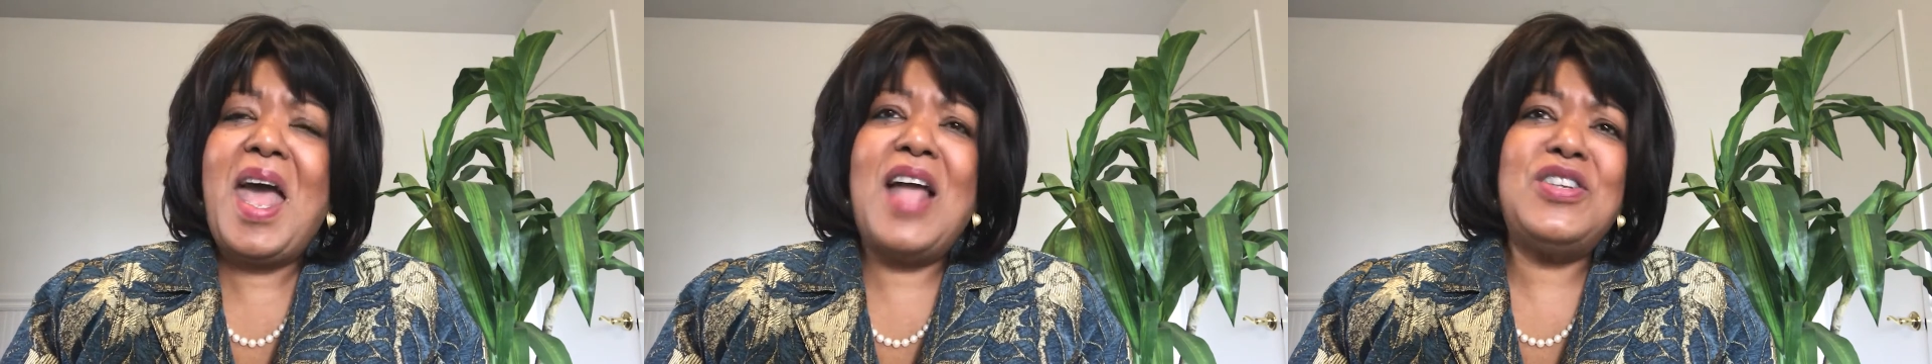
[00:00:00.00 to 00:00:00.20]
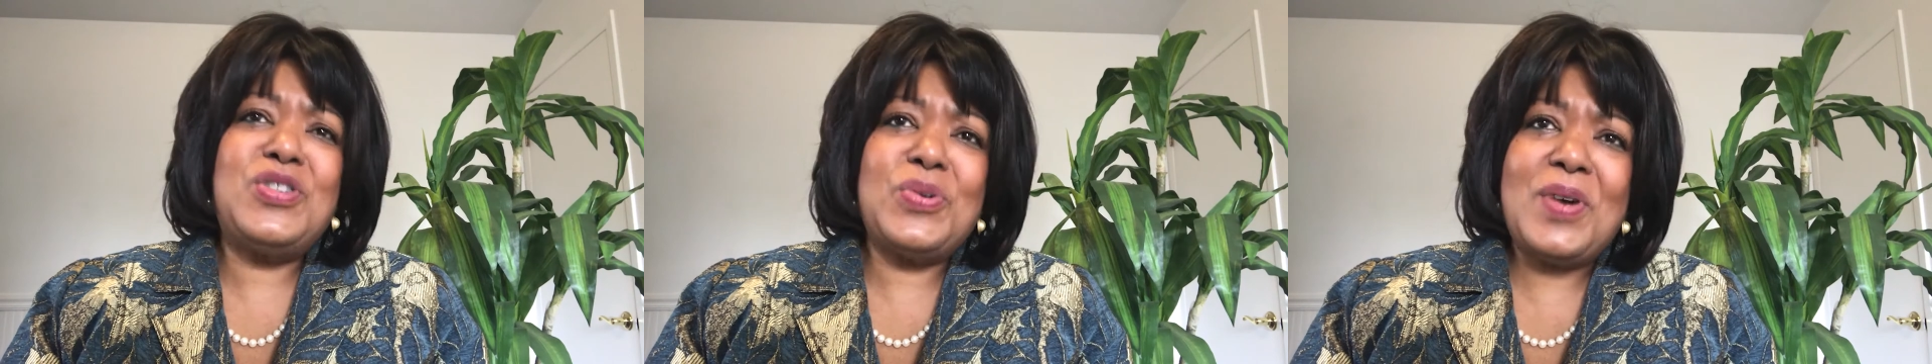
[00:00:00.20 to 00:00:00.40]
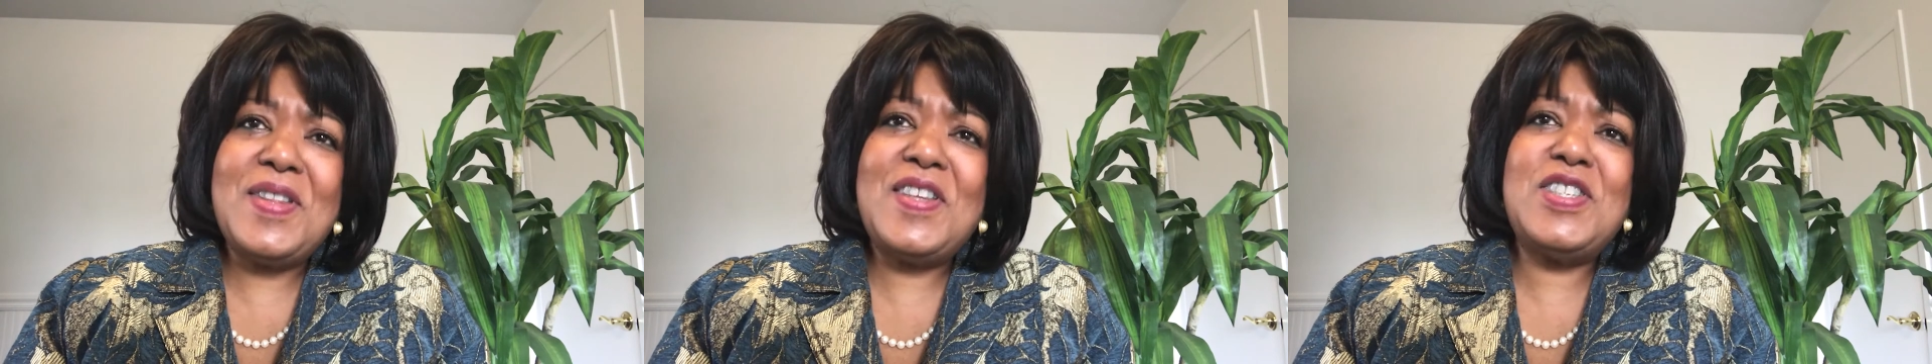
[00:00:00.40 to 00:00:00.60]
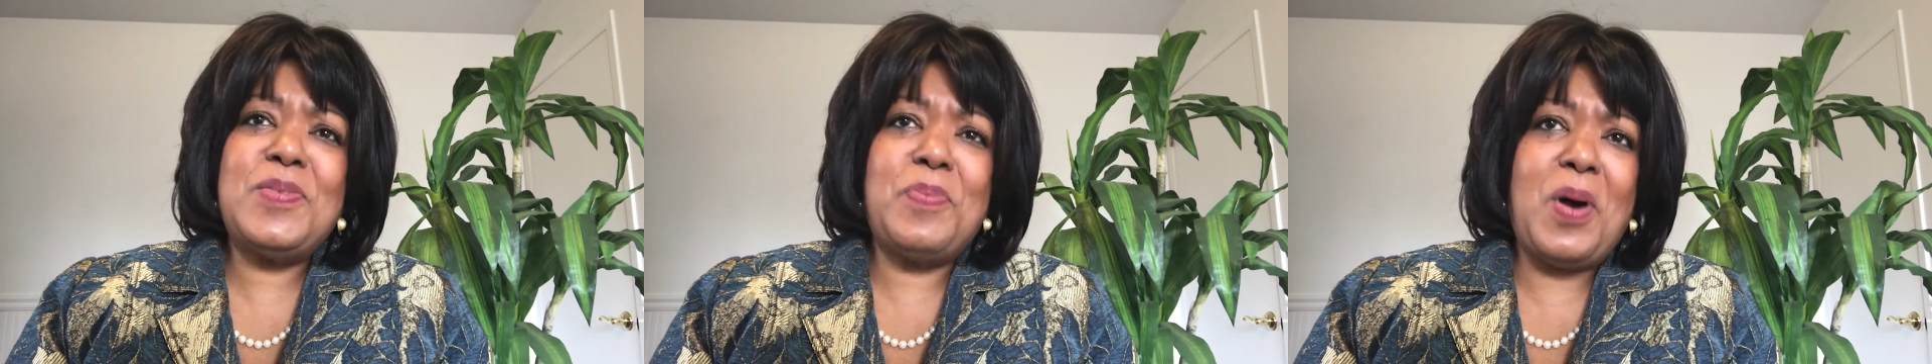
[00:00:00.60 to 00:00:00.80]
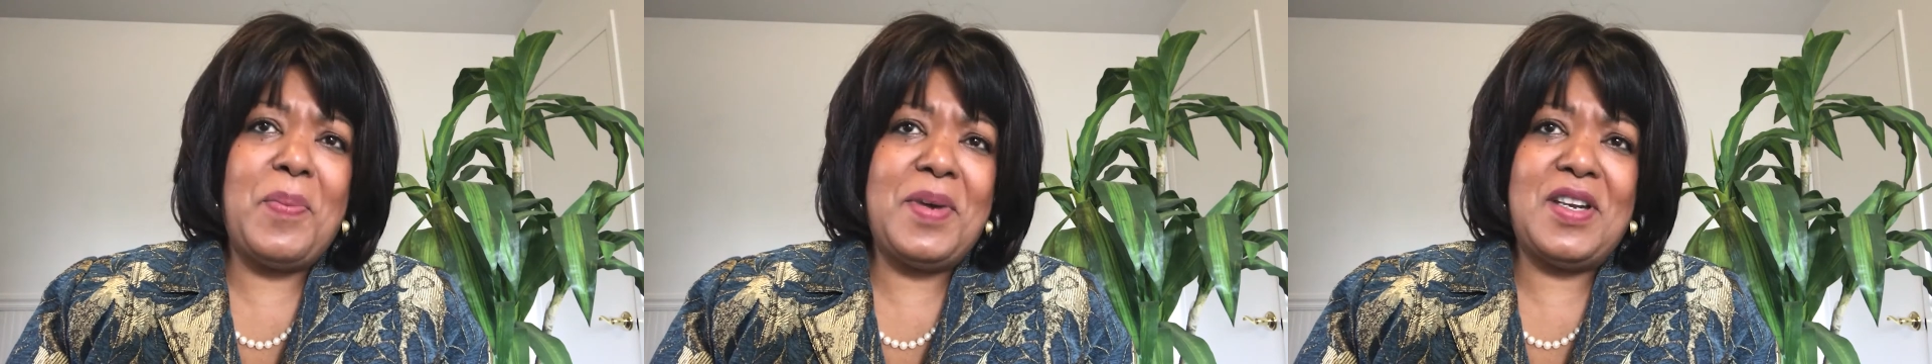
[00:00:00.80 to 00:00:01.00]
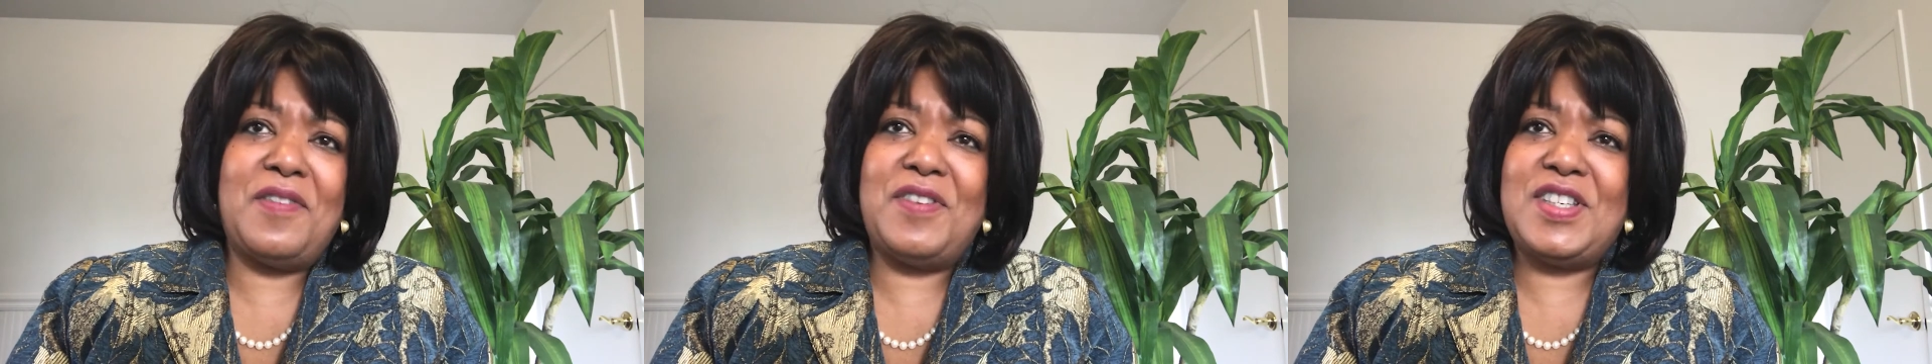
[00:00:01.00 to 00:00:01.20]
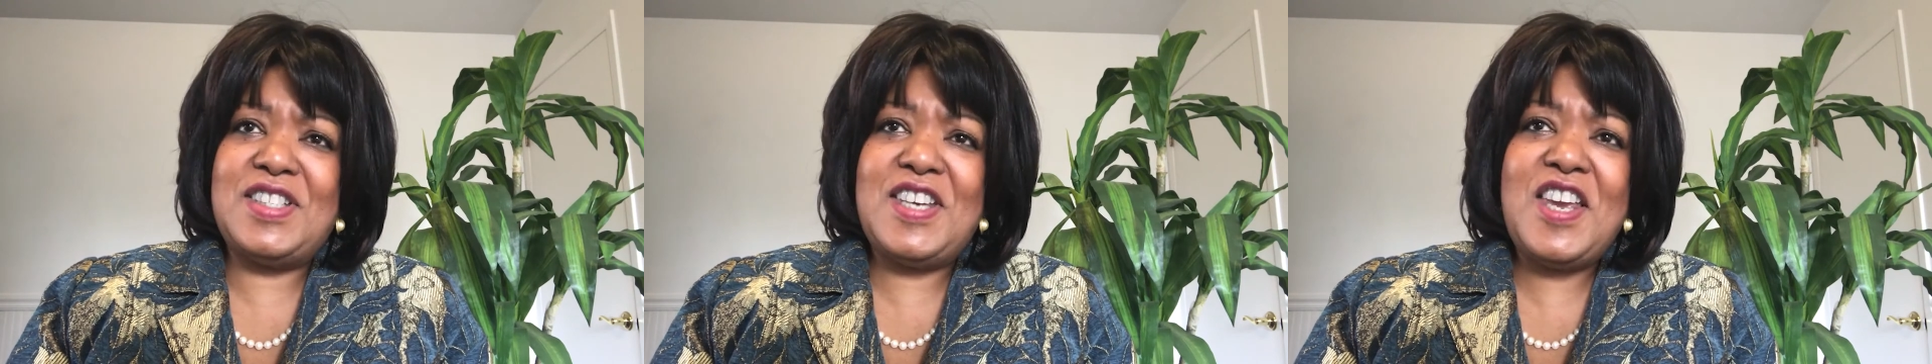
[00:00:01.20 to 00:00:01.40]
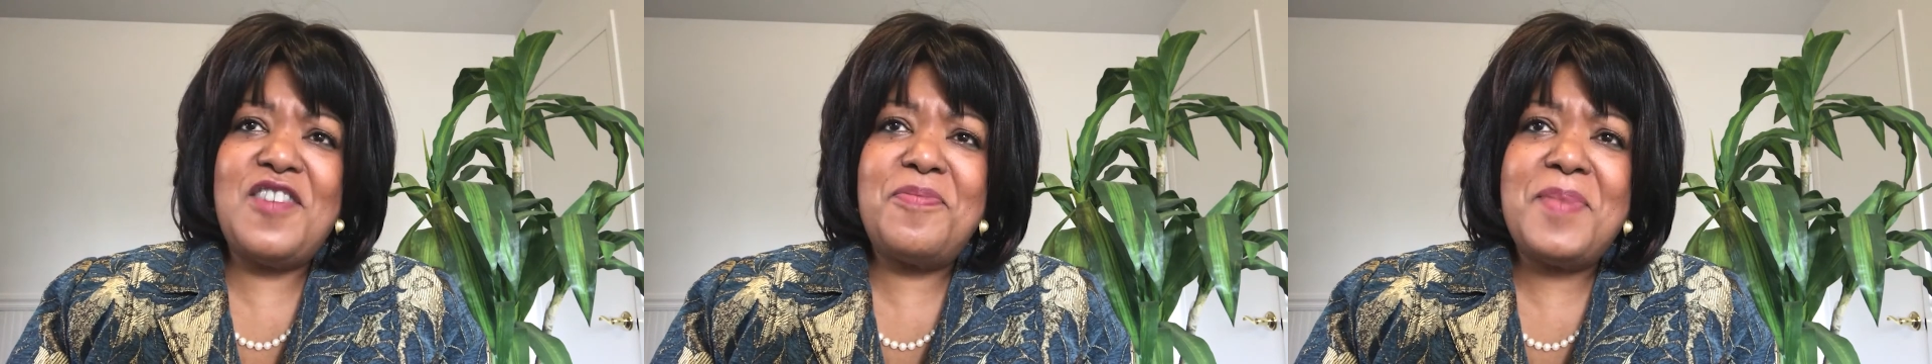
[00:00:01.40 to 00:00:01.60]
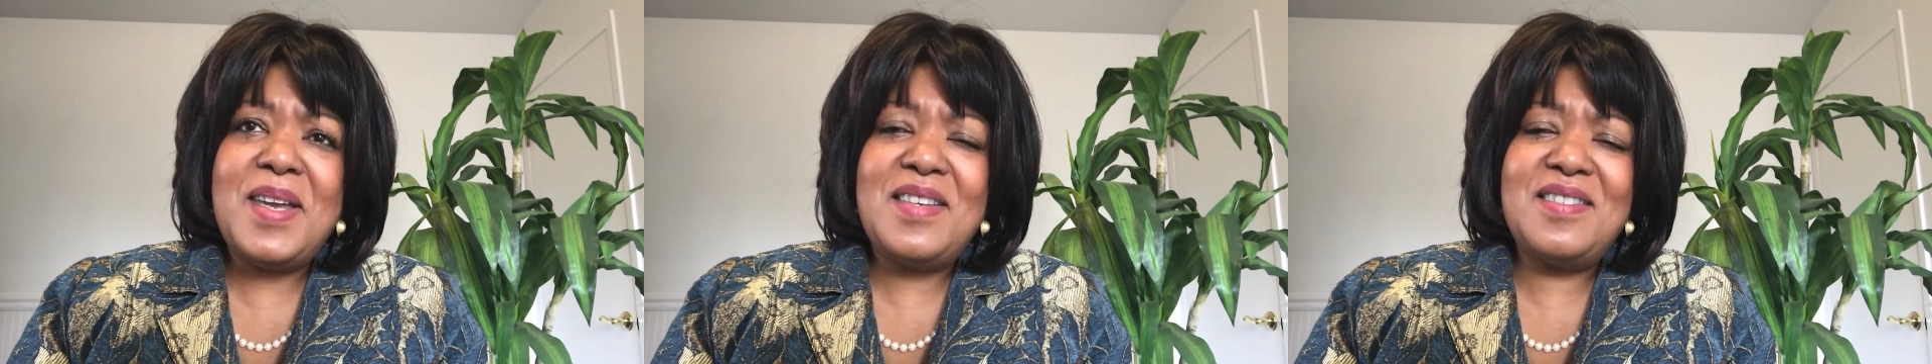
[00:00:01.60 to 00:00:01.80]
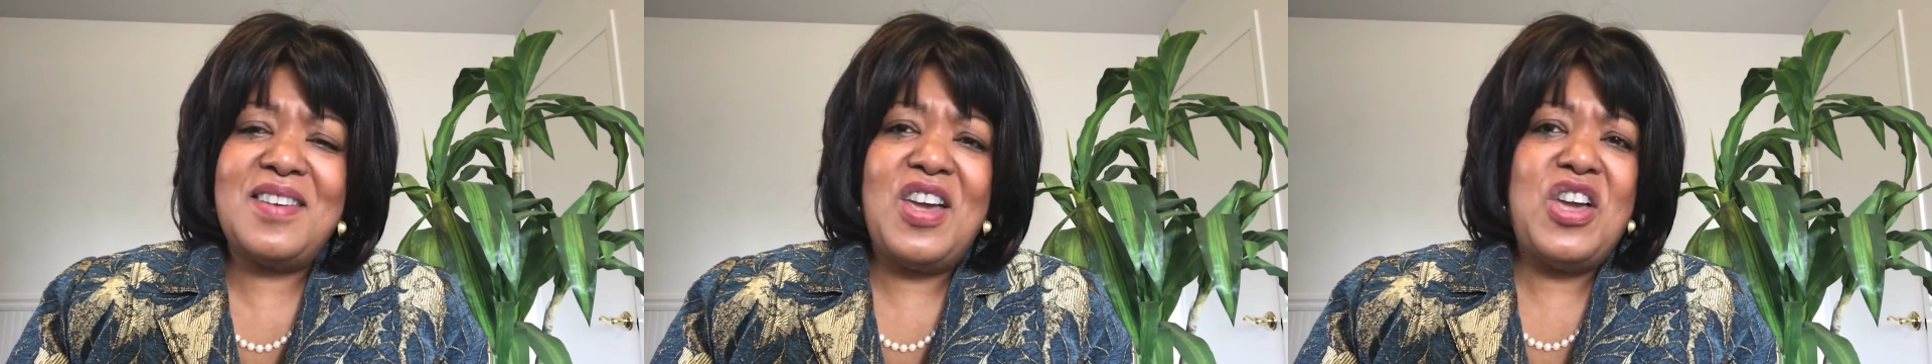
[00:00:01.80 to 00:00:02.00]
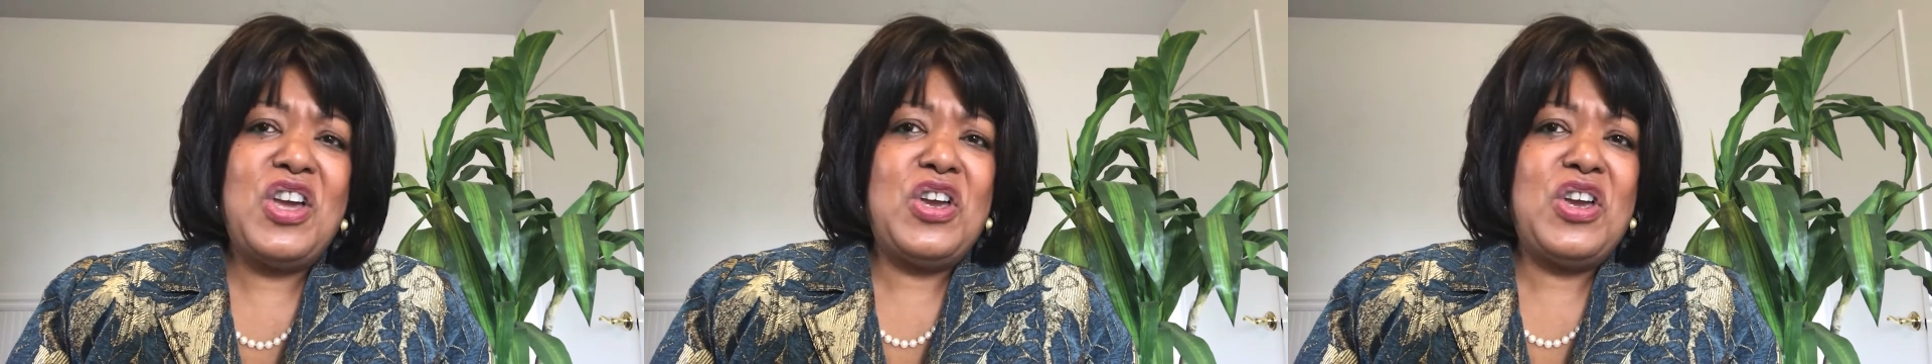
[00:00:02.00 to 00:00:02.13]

Enjoy this moment of achievement.